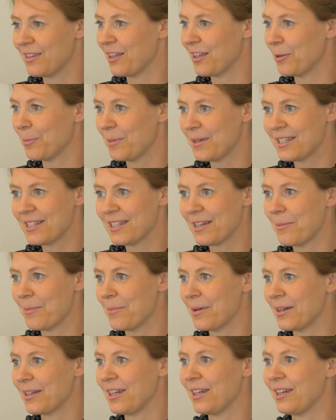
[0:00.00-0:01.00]
there'll be
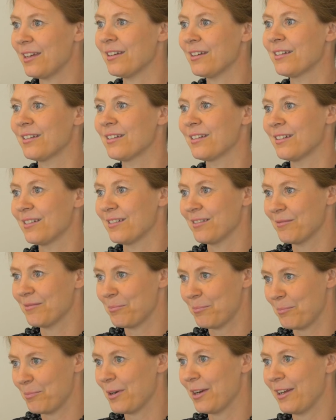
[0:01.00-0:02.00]
somebody
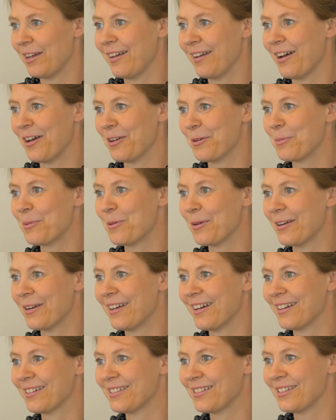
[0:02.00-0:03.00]
bringing out a
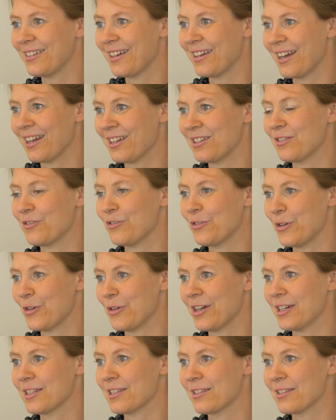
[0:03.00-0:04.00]
product to cater
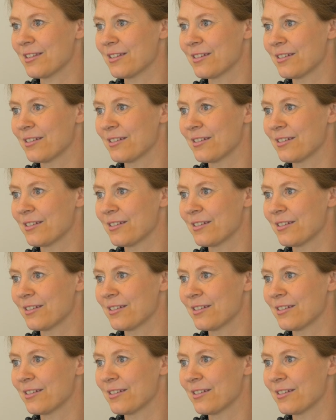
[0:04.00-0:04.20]
for us.